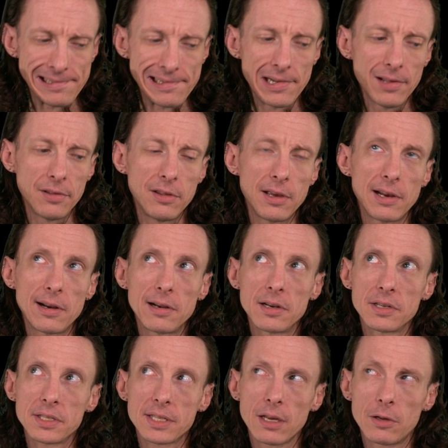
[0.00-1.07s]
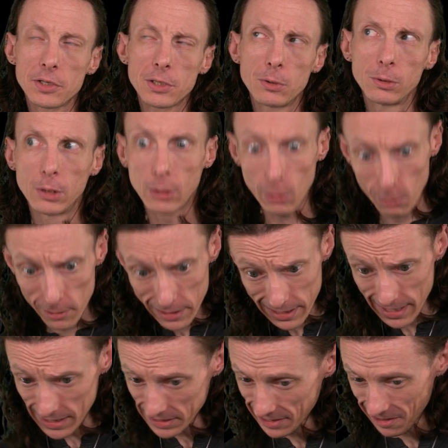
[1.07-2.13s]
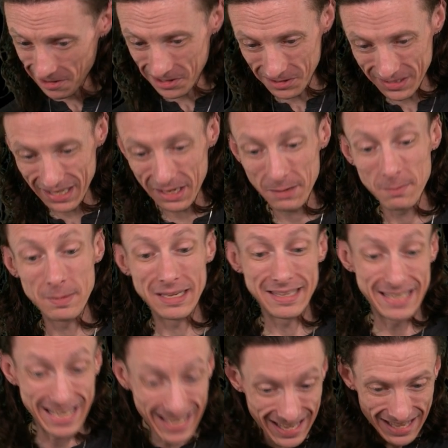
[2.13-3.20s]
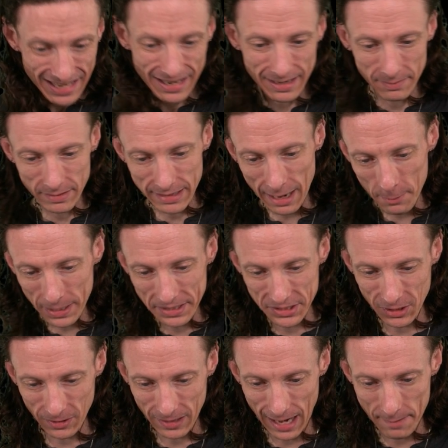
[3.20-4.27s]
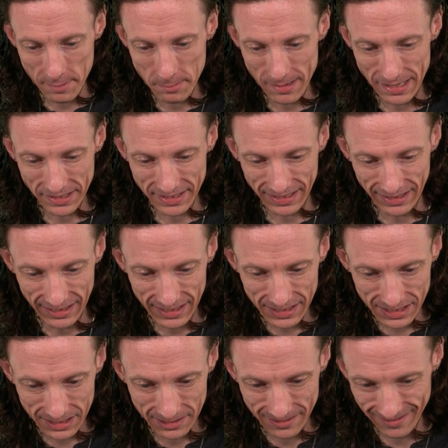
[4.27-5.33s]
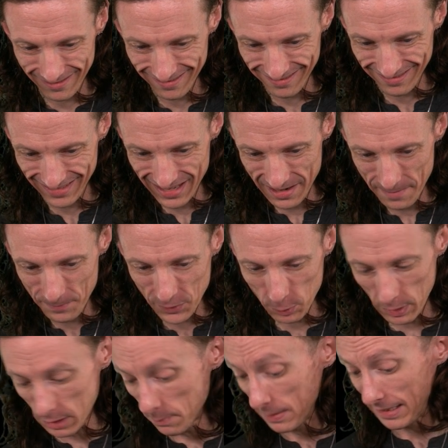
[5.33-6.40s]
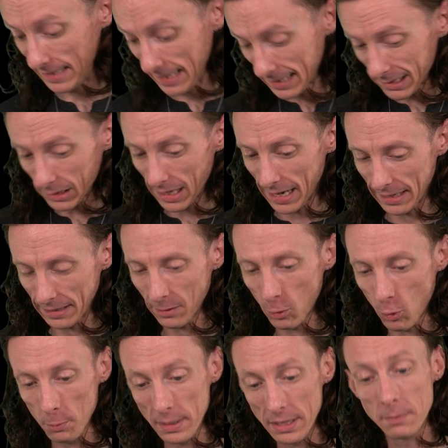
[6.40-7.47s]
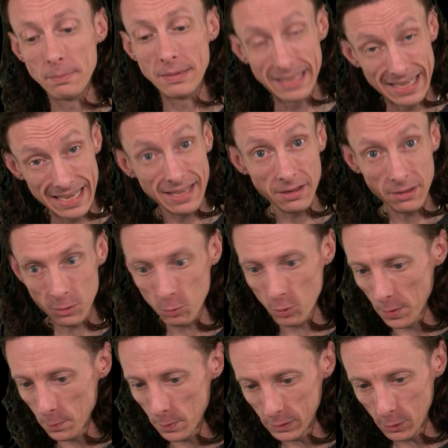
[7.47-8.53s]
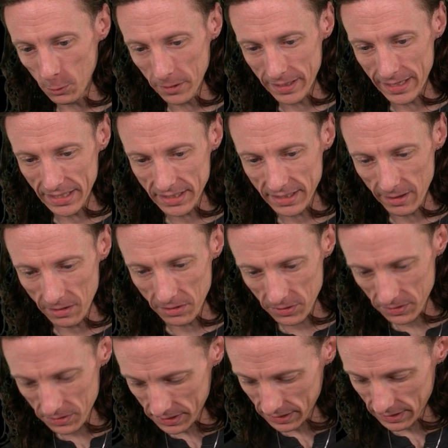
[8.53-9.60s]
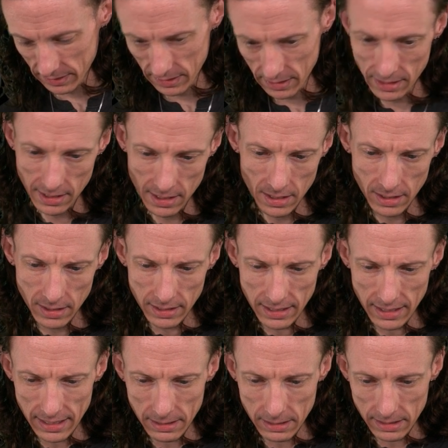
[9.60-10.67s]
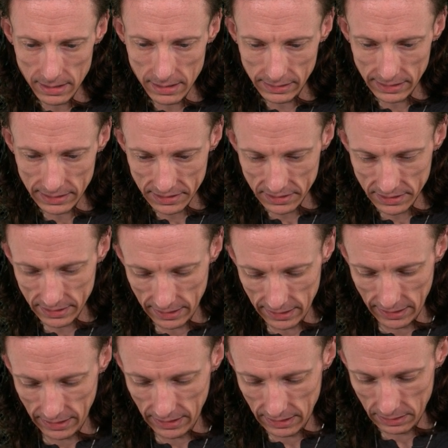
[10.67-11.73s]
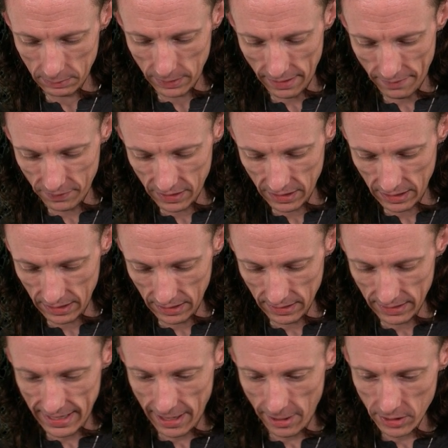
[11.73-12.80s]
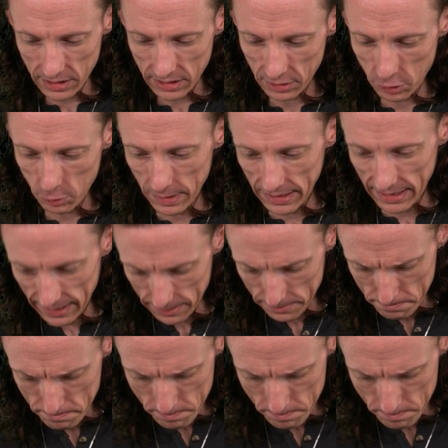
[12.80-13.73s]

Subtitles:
There's also lowercase characters that could begin, and now we can start copy pasting these. So we could begin a line, or we could begin the word with lowercase characters. Let's see. We have the caret to begin.